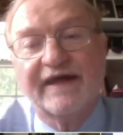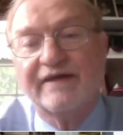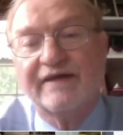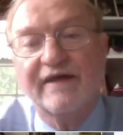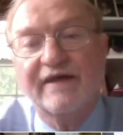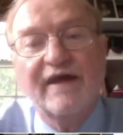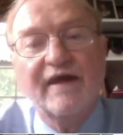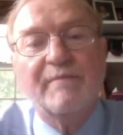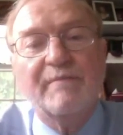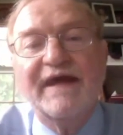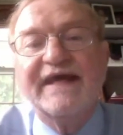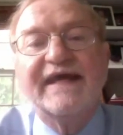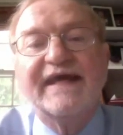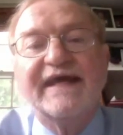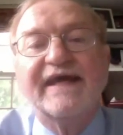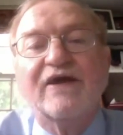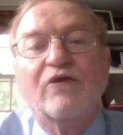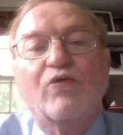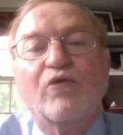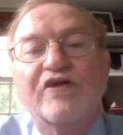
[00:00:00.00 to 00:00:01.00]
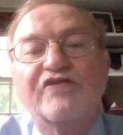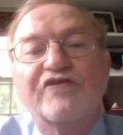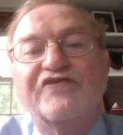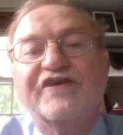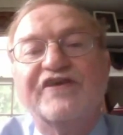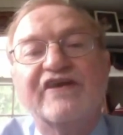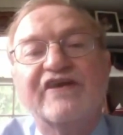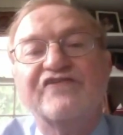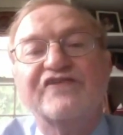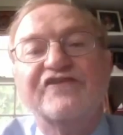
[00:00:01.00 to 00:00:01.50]
and making it worse,
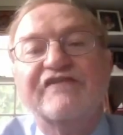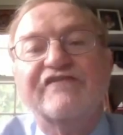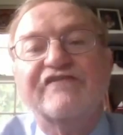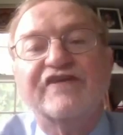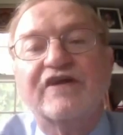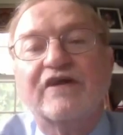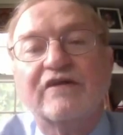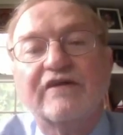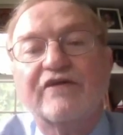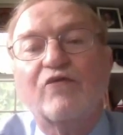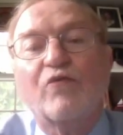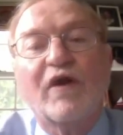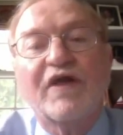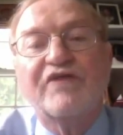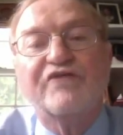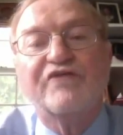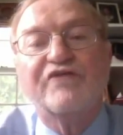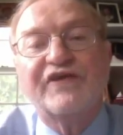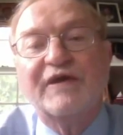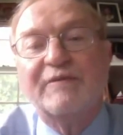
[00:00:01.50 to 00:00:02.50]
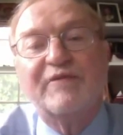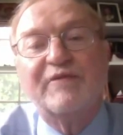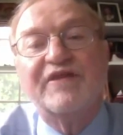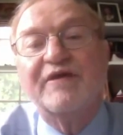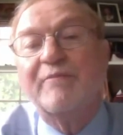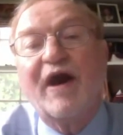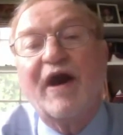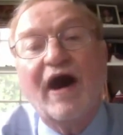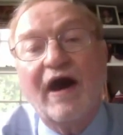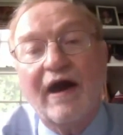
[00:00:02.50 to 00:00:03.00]
it isn't even clear whether some of
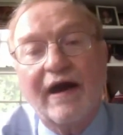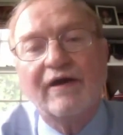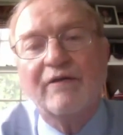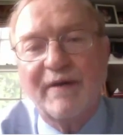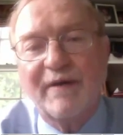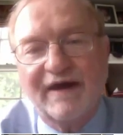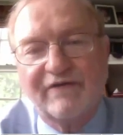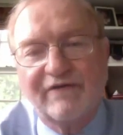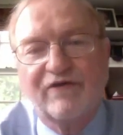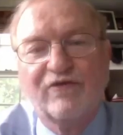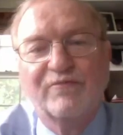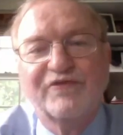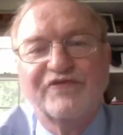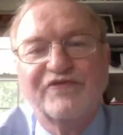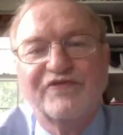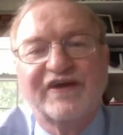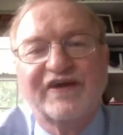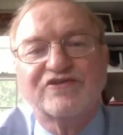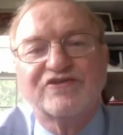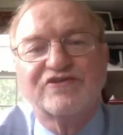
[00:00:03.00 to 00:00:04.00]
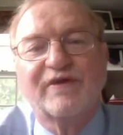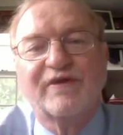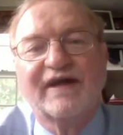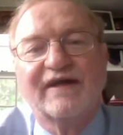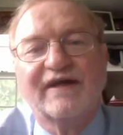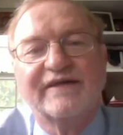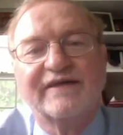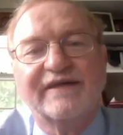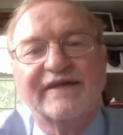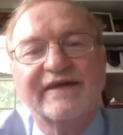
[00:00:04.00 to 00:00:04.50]
them are about
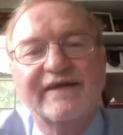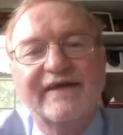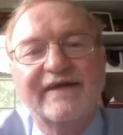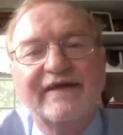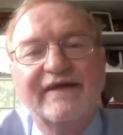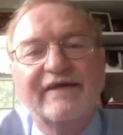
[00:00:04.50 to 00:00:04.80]
homosexuality.